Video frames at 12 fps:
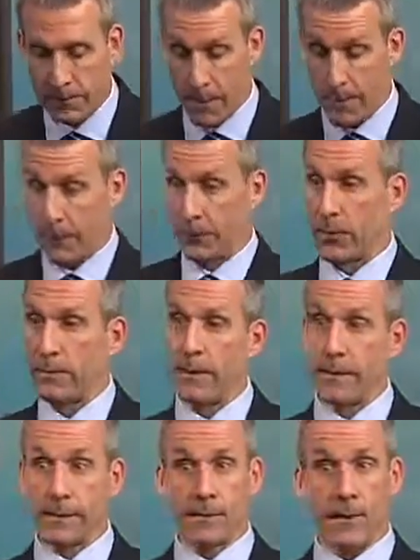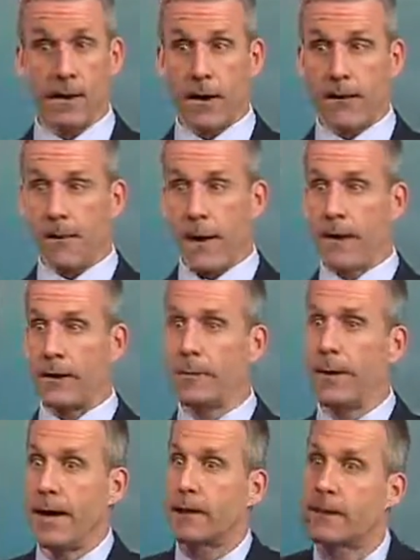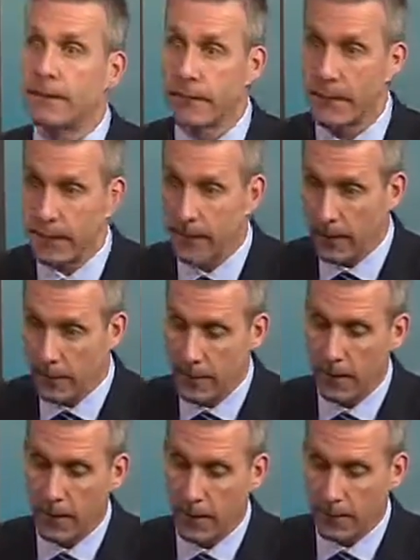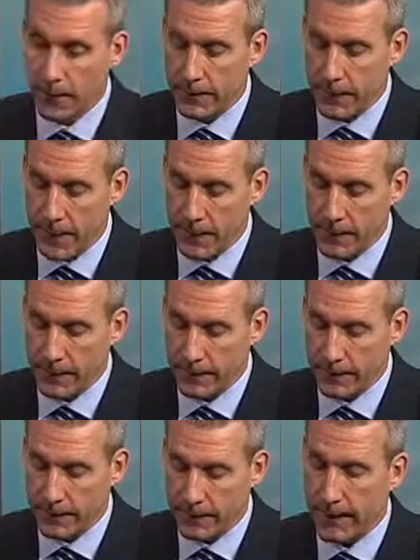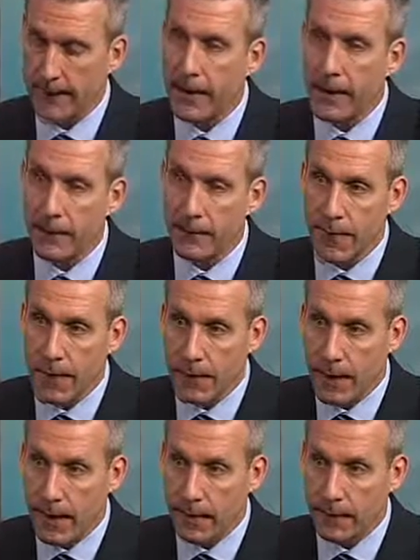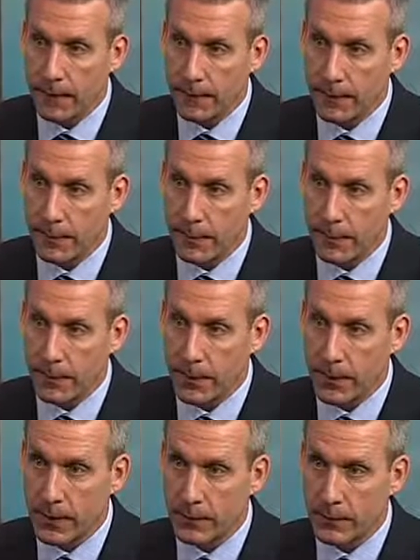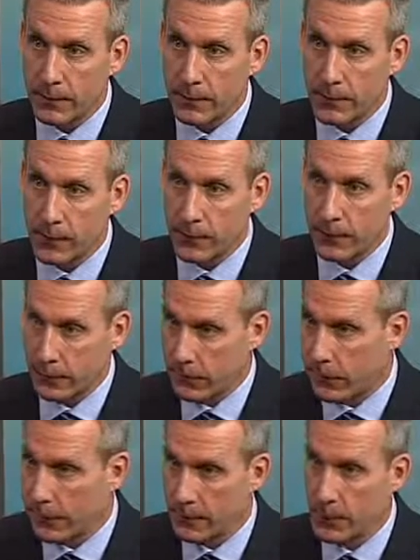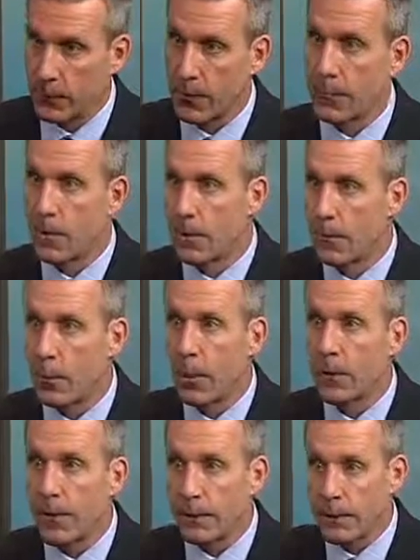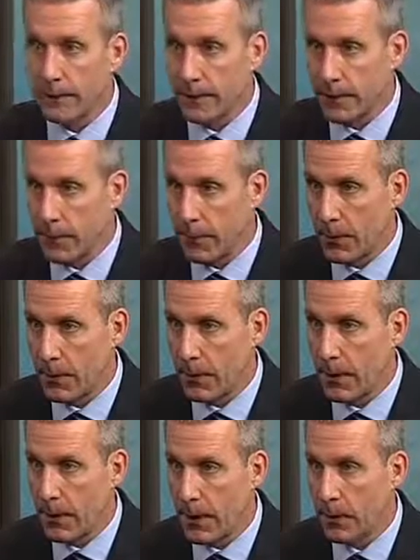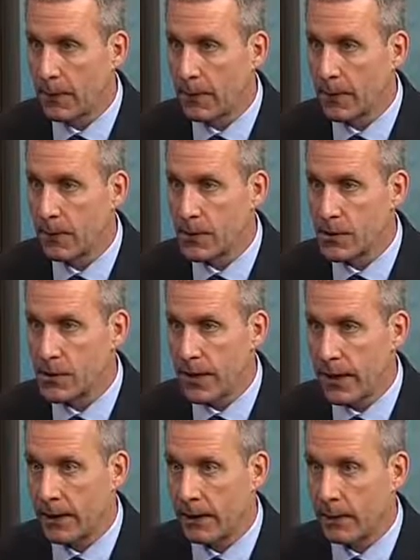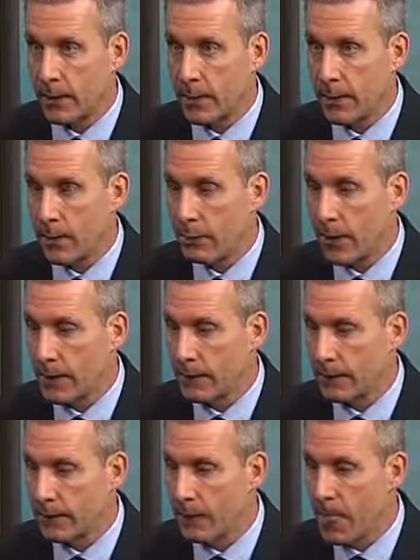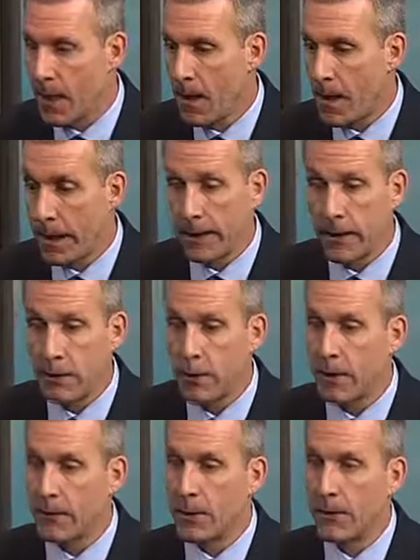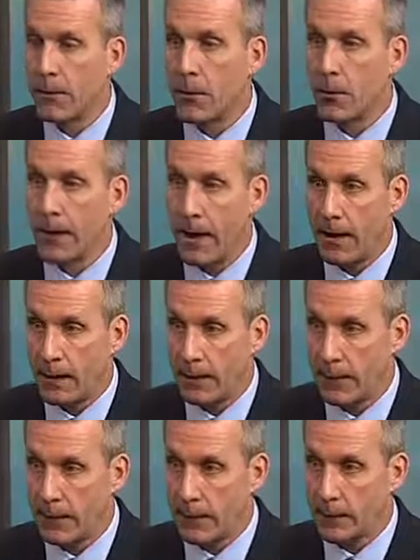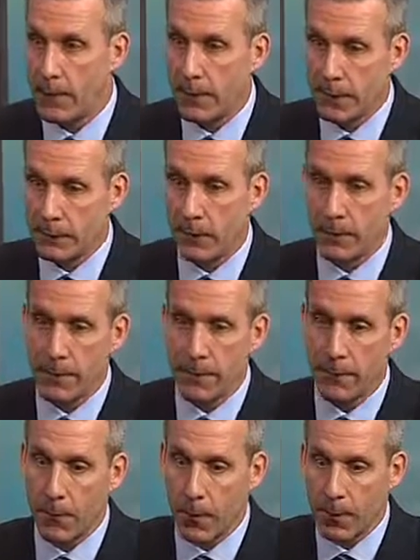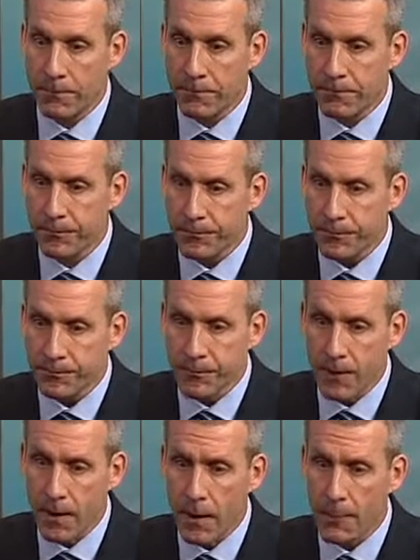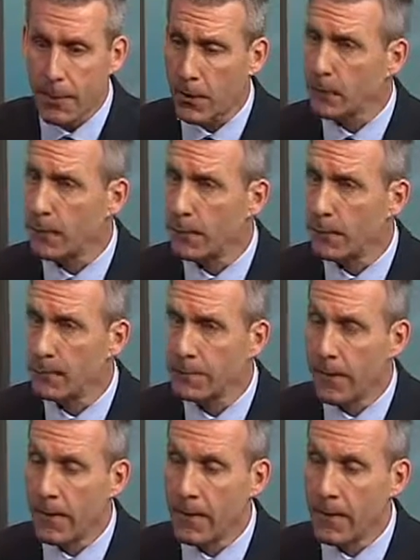my personal opinion is they are the battery pack of the dynamic, and to take care of that battery is going to be pretty darn essential. So you guys are doing more great things in the community, helping them understand and learning best practices. And I know you have another modality that's probably a little bit more personable,